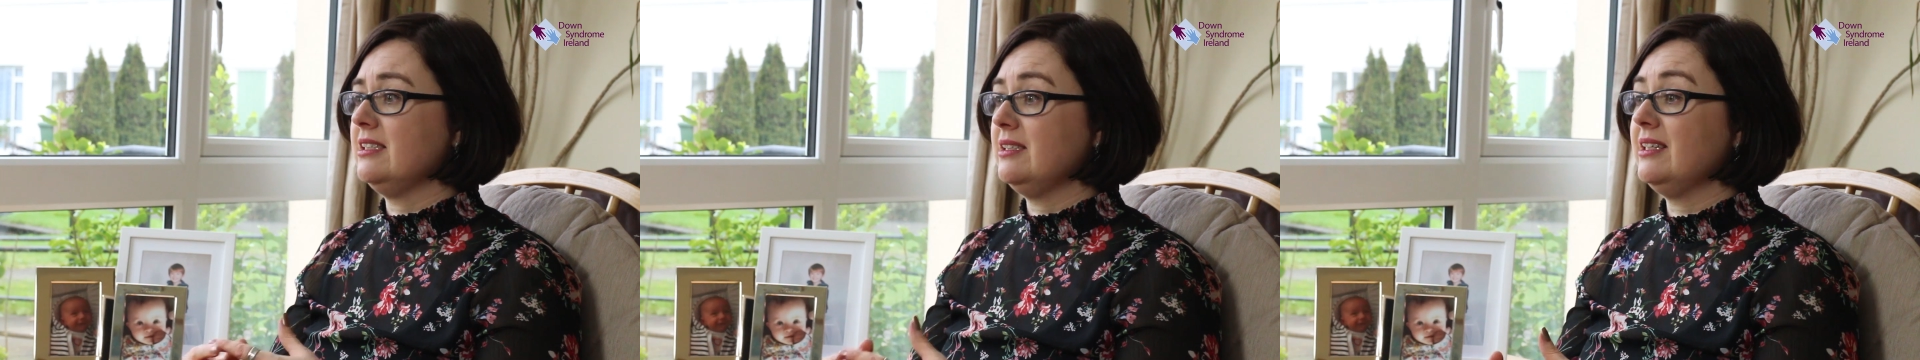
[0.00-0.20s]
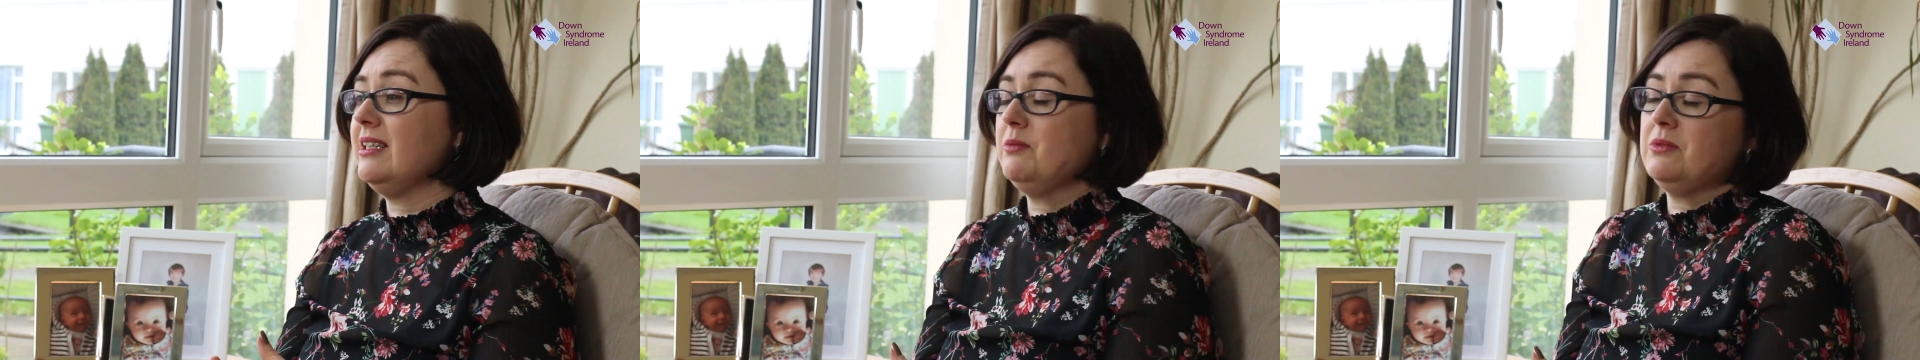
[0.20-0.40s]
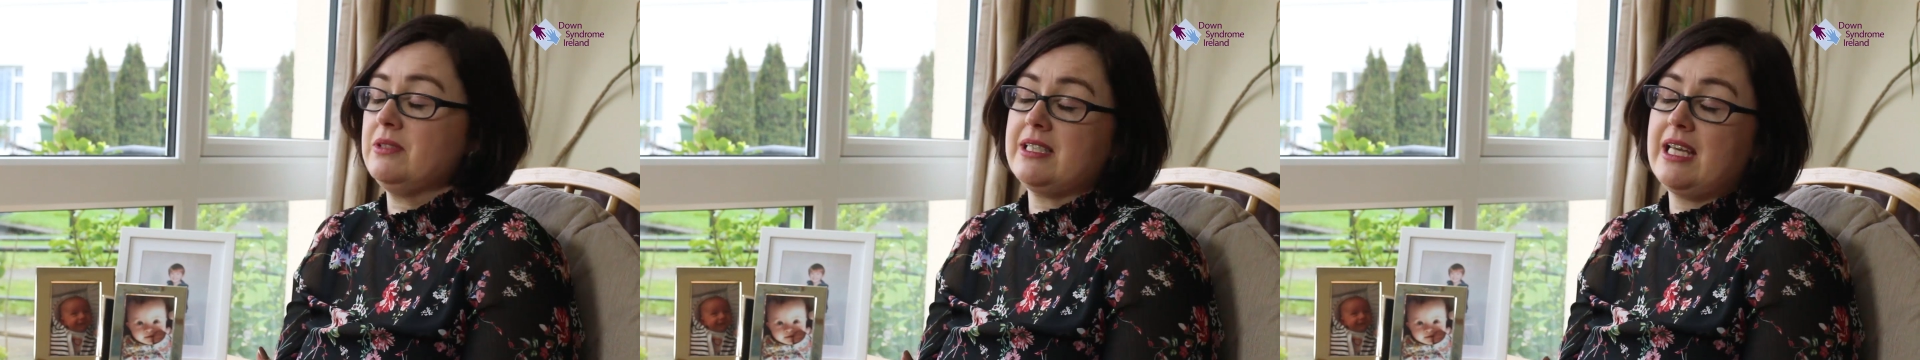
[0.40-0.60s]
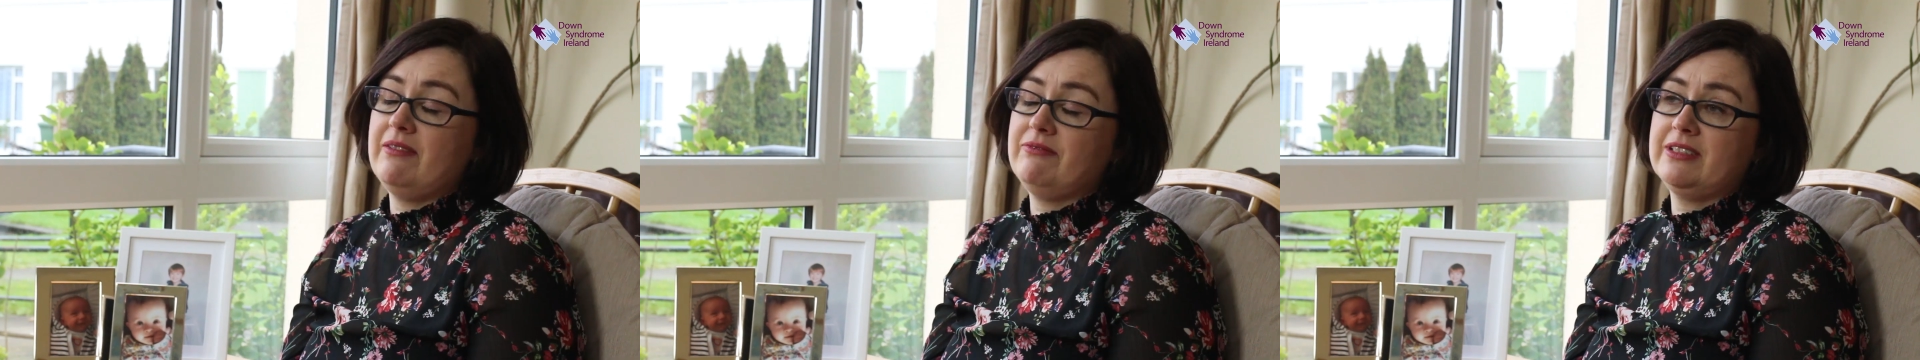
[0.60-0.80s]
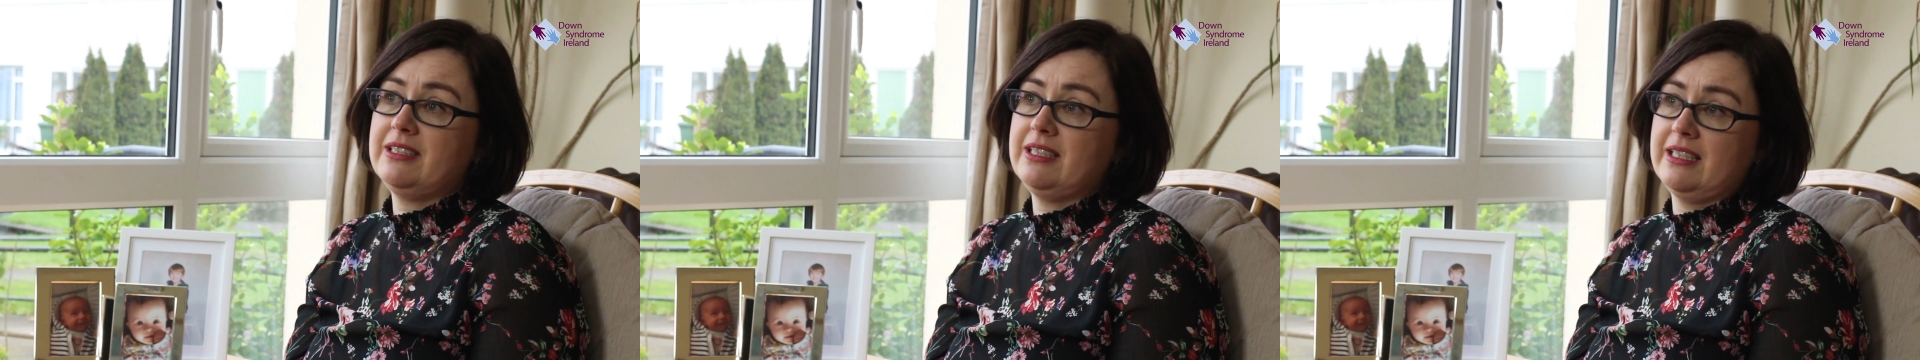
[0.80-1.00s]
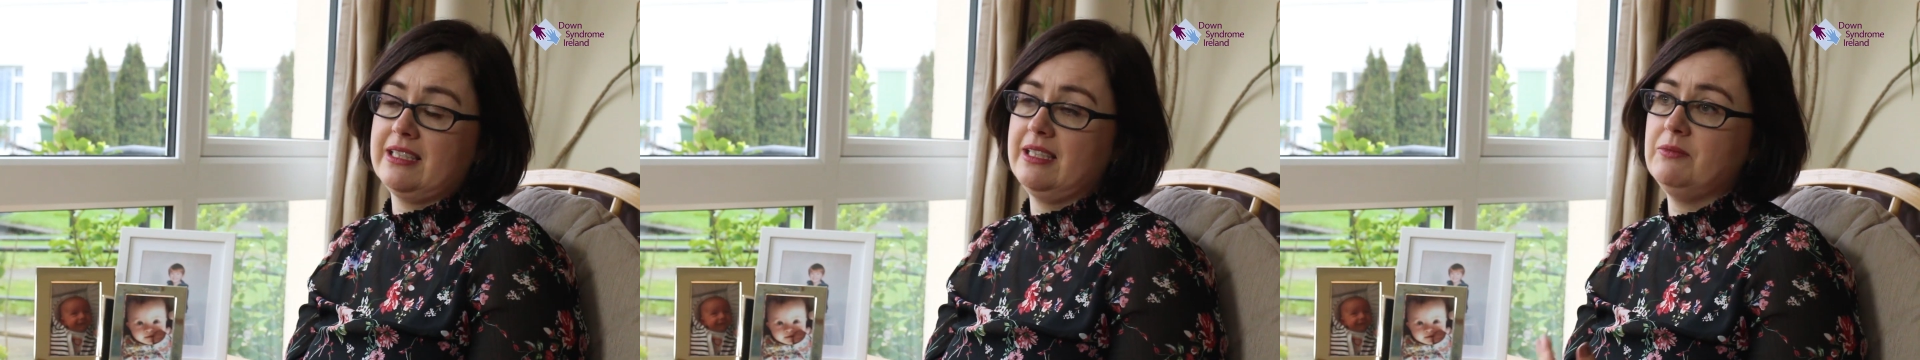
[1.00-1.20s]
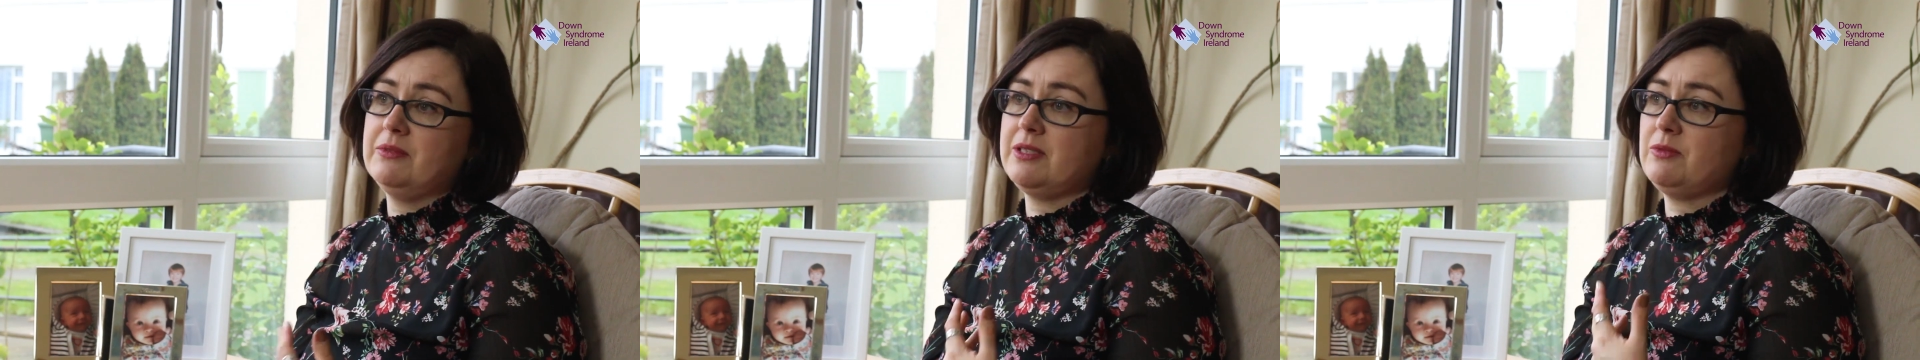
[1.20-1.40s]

And it, it was everything.